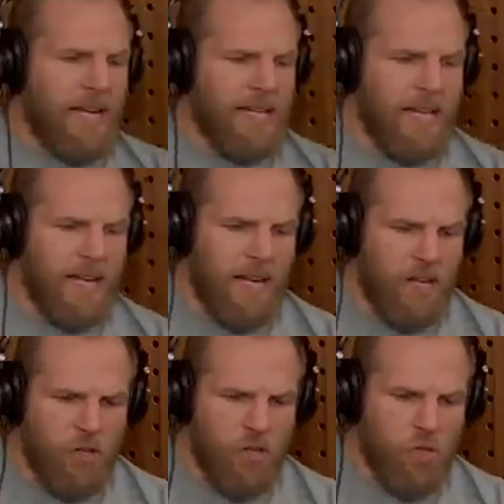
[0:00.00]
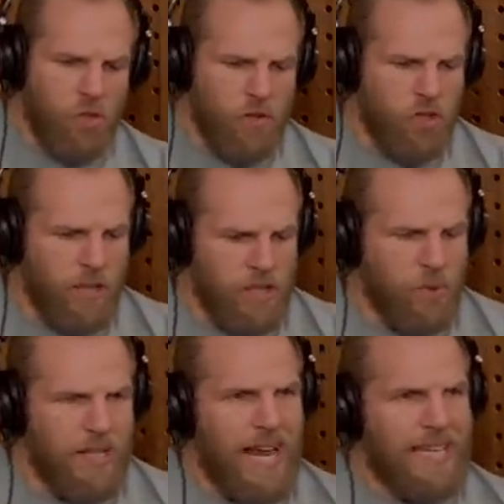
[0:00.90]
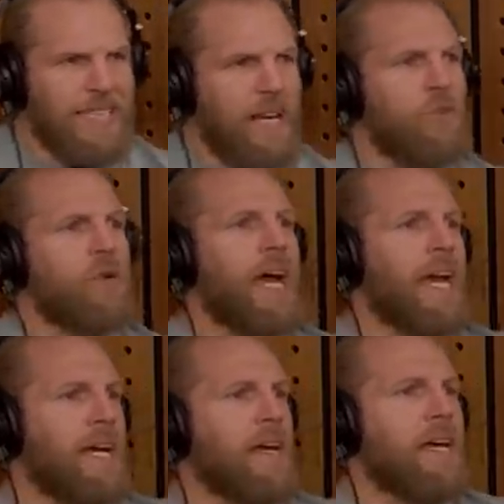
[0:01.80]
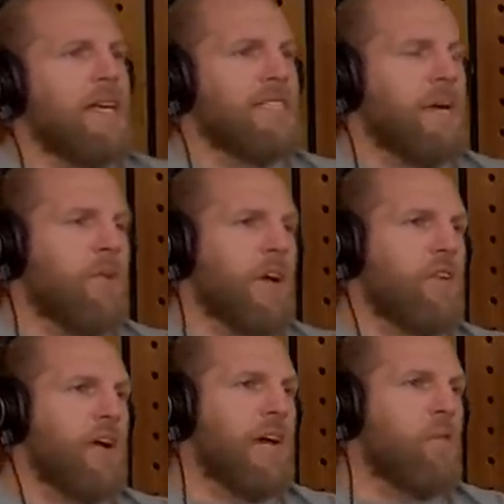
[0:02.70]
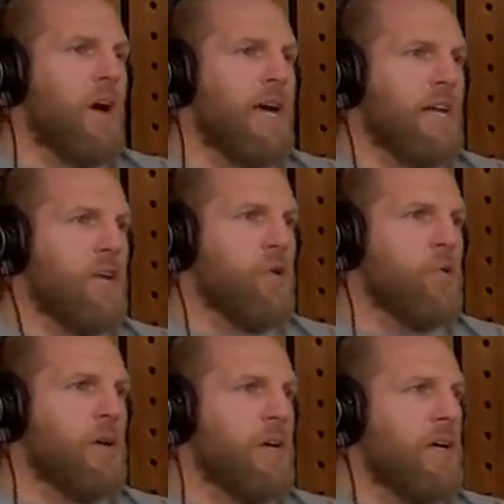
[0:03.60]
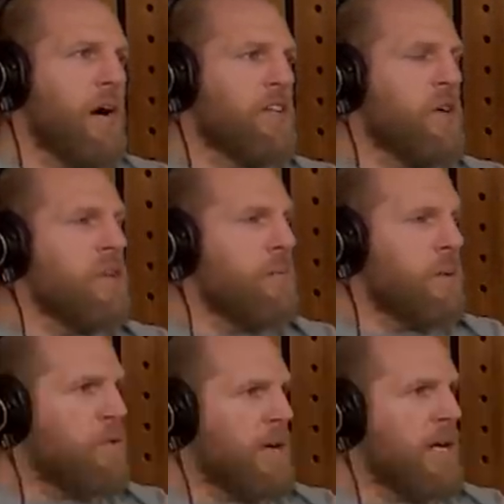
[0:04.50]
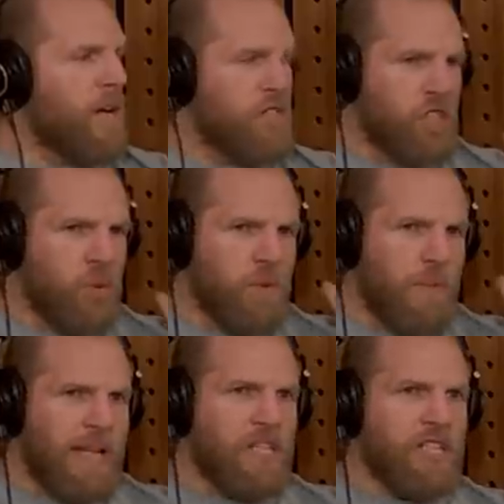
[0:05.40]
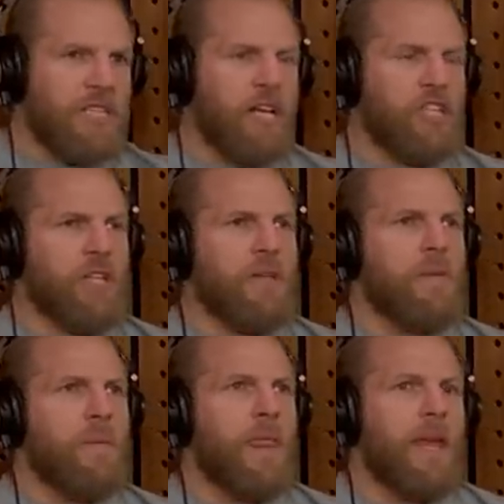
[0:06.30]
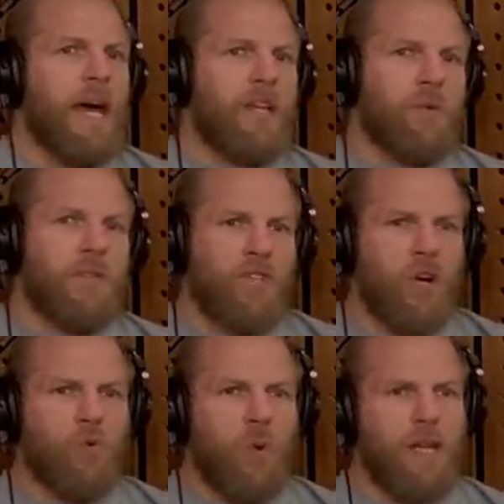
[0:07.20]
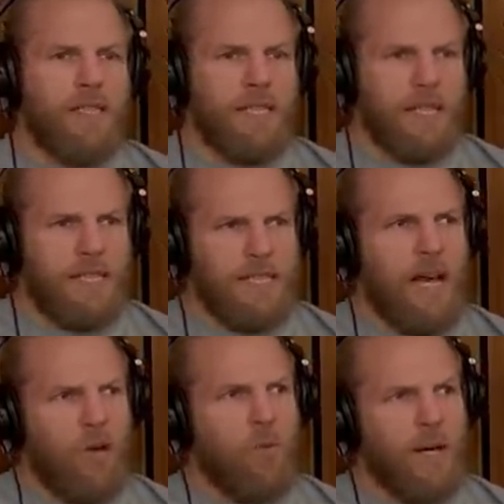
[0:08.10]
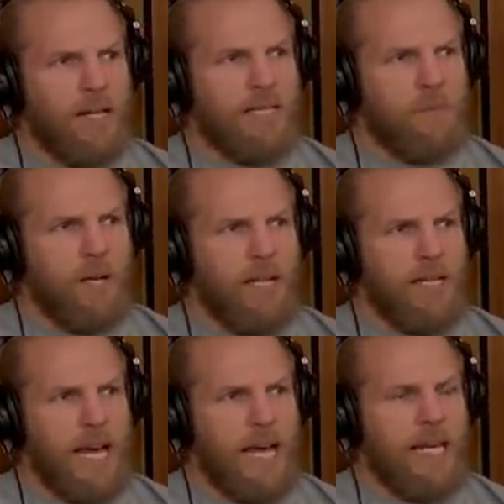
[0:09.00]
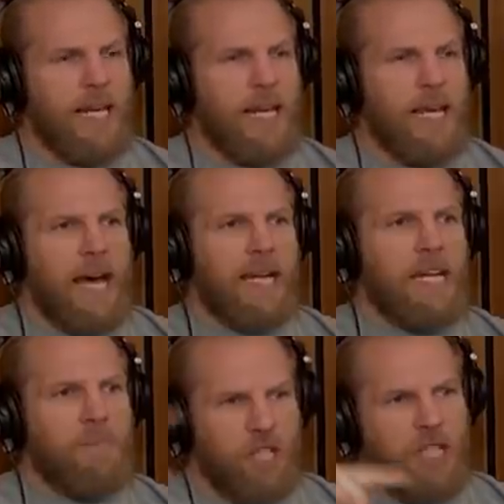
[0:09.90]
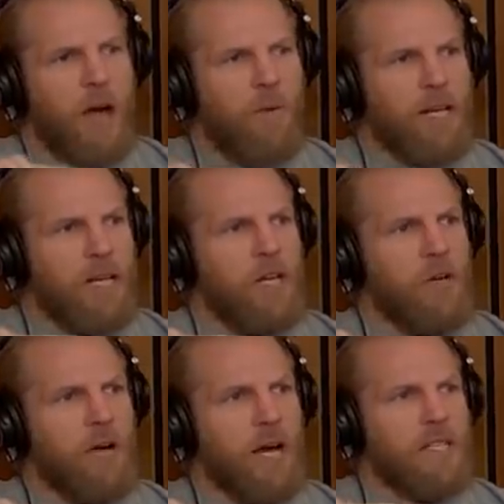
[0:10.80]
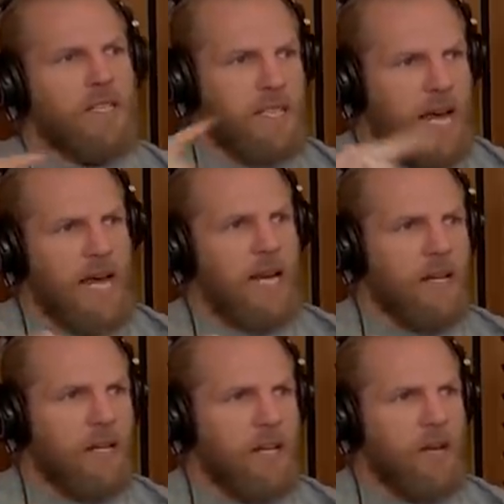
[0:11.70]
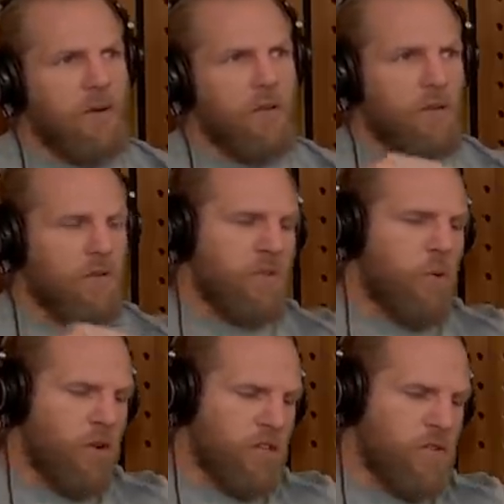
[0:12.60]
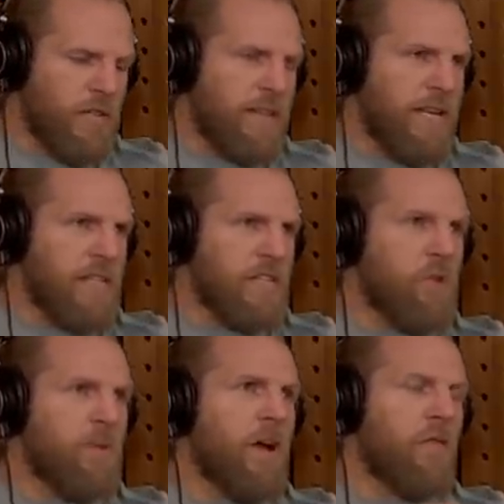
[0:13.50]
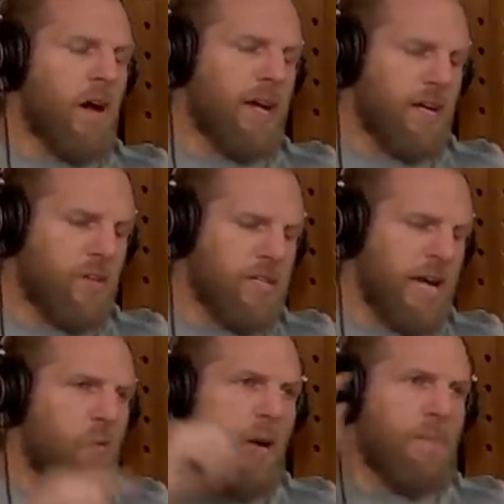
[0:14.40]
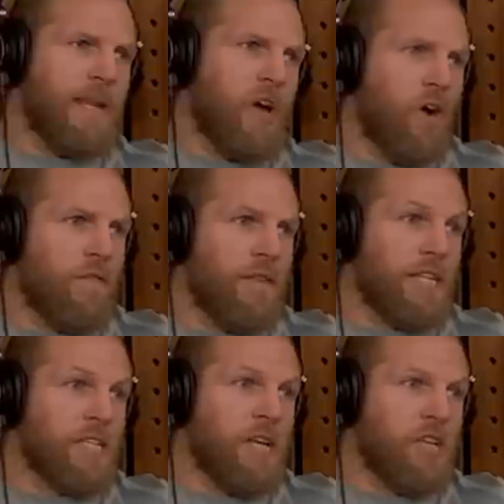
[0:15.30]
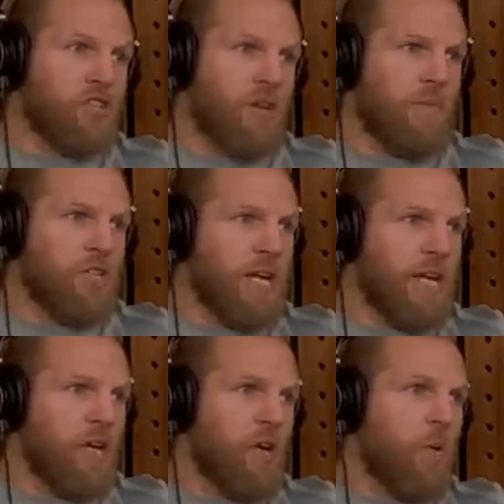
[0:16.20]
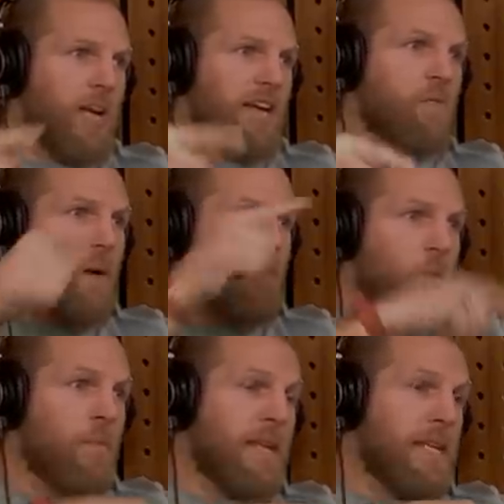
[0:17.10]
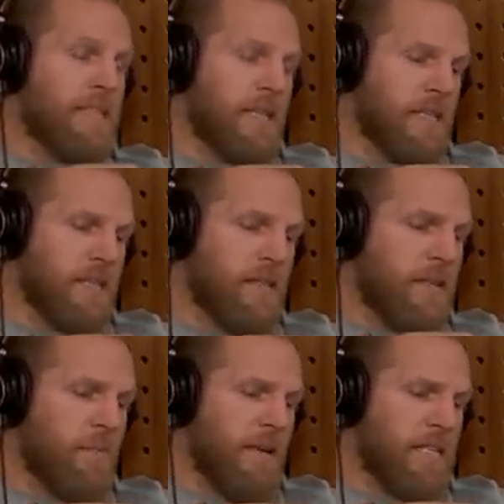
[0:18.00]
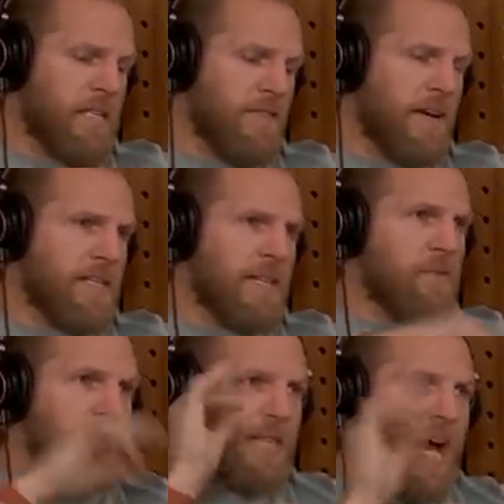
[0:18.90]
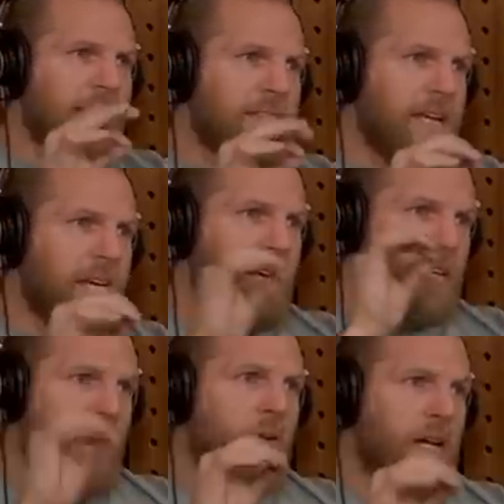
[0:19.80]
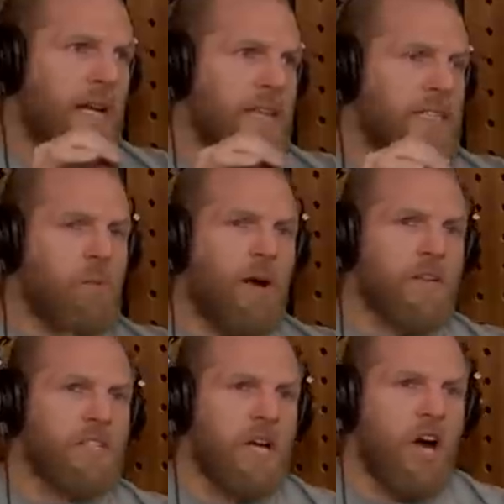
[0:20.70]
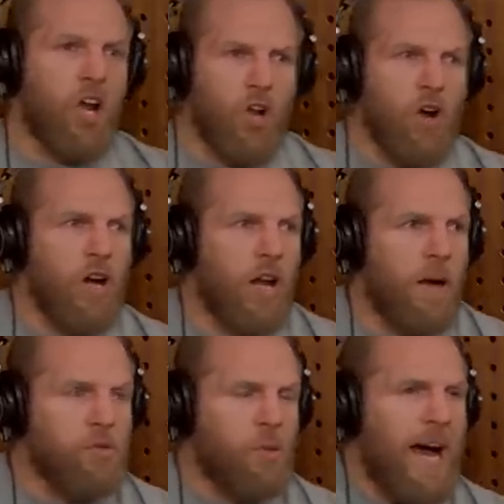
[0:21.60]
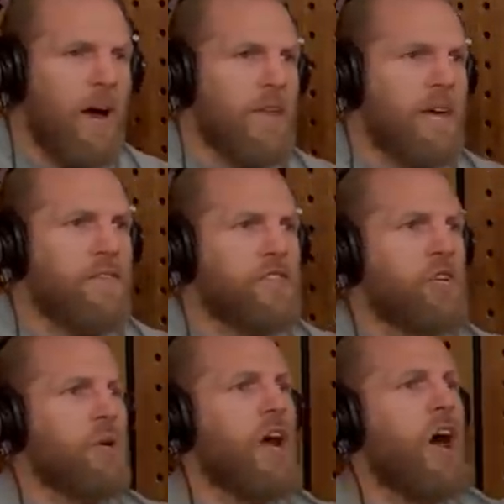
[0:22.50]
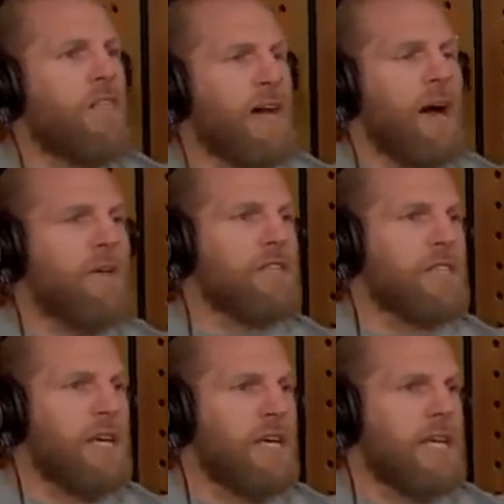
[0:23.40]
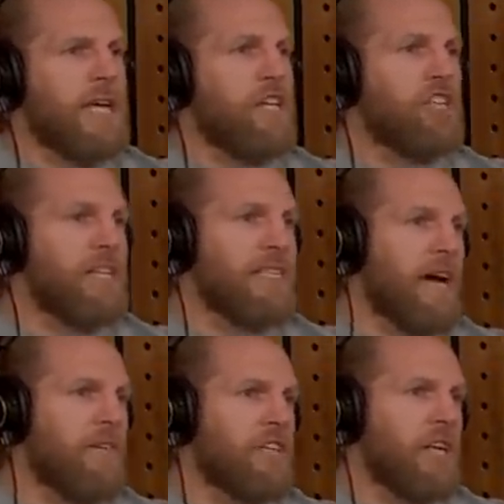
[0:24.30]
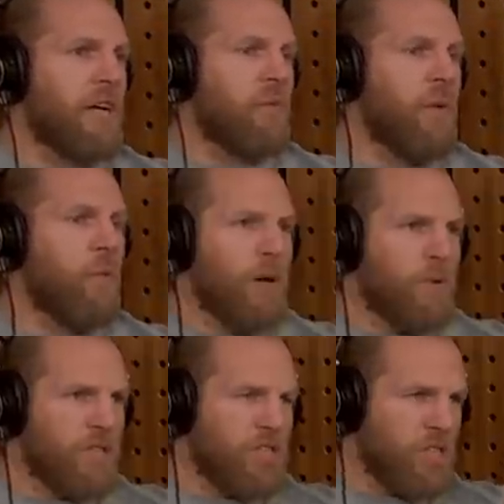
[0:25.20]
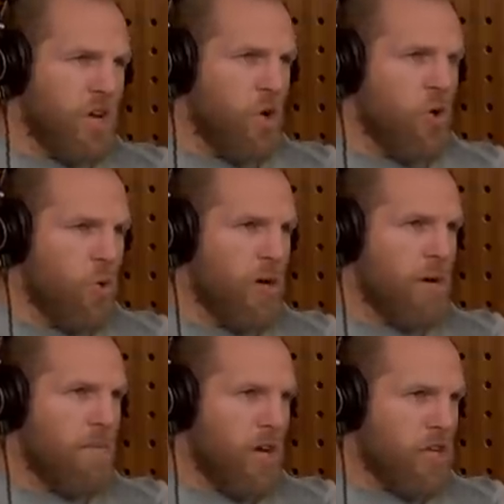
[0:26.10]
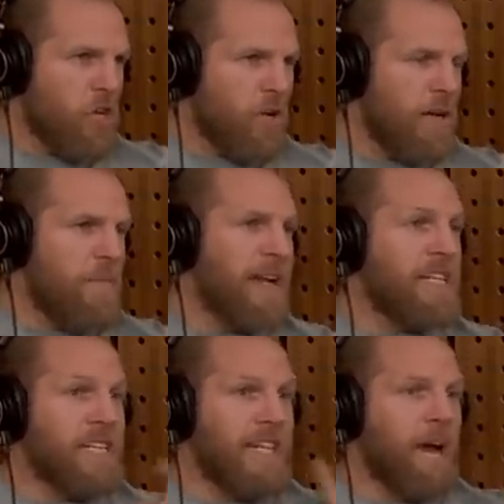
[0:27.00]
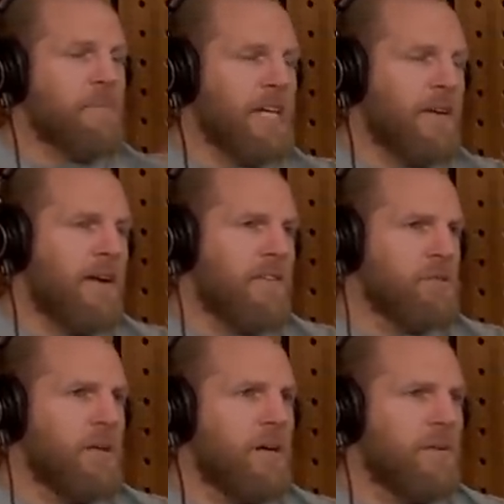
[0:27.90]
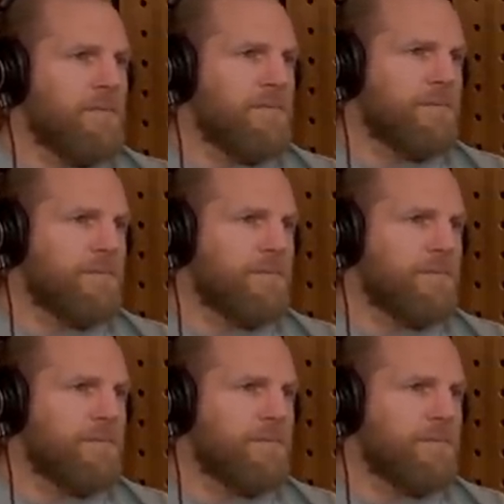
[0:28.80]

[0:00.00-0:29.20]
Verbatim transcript: And, and you sort of took it to a next level, getting someone like Craig White in, who I don't think people realise you would manage a session and you would have told Whitey, this is how long we're going to we're going to take, and he'd be shouting at you and saying, you know, you, Warren, you've said this, and you'd be like, right, can you take one minute off this scrummaging? We're going to give one more minute to the, the, the blitz defence. It was that calculated, whereas a lot of clubs were out there for two and a half hours kicking shit out of each other when we were so minutely managed in that particular area as well.